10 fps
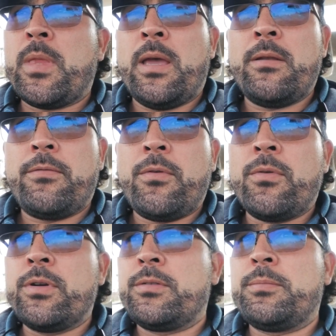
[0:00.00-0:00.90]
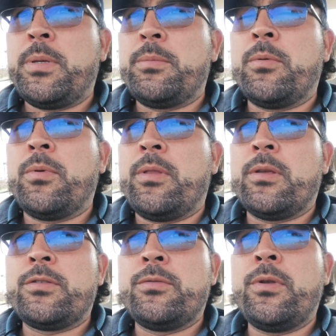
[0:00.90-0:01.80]
and of course people
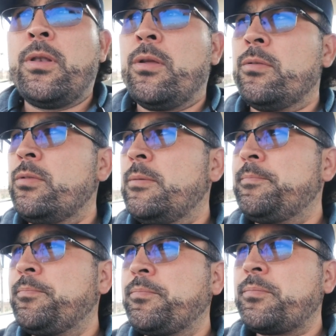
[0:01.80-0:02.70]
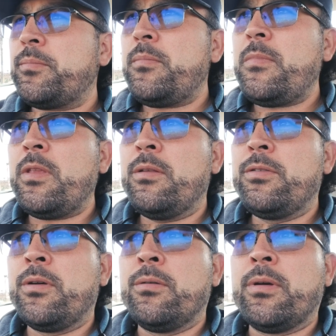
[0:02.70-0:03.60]
with student loans.
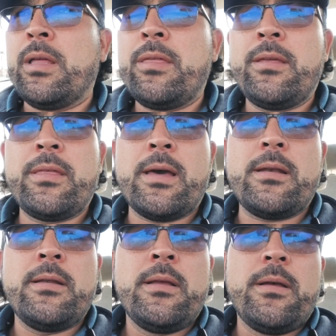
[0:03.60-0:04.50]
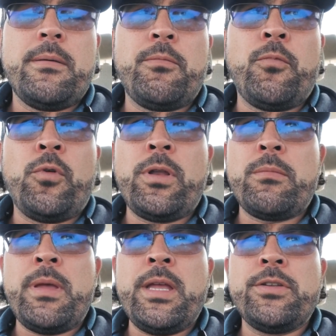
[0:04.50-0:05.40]
So I think that one of
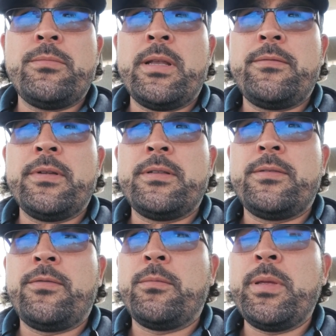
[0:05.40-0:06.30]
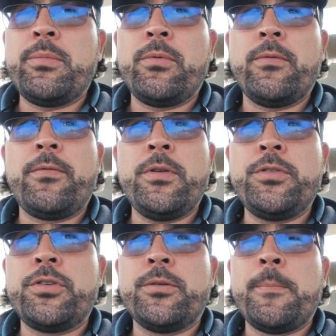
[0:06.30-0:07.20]
the major benefits for people in the
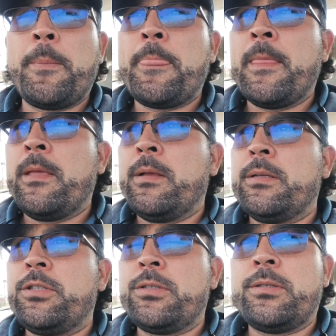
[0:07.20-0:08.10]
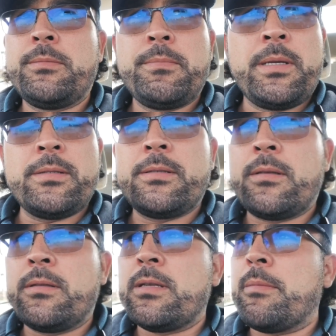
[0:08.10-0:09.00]
future, just because it's
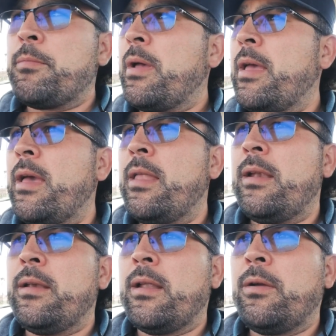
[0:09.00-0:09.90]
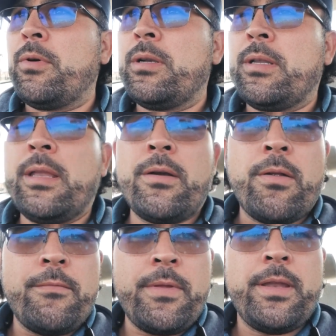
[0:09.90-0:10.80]
on the top of my head and I wanted to get it
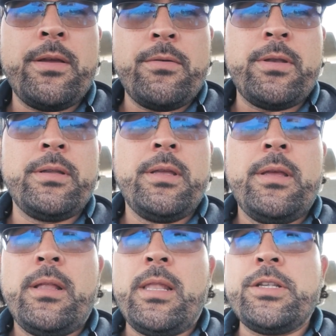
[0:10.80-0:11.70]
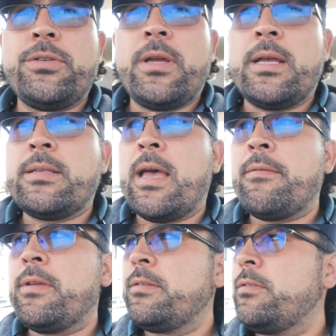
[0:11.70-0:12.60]
on video and let you guys
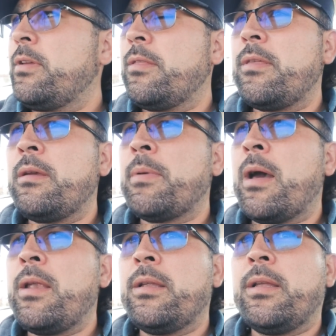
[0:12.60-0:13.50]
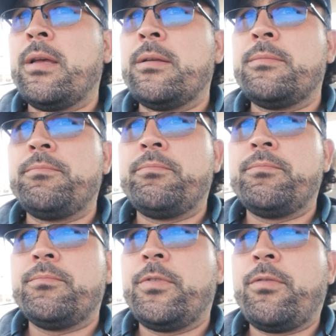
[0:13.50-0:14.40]
have it so you can think about it
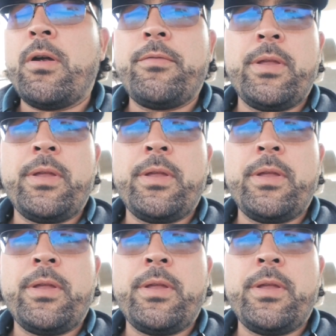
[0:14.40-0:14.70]
before I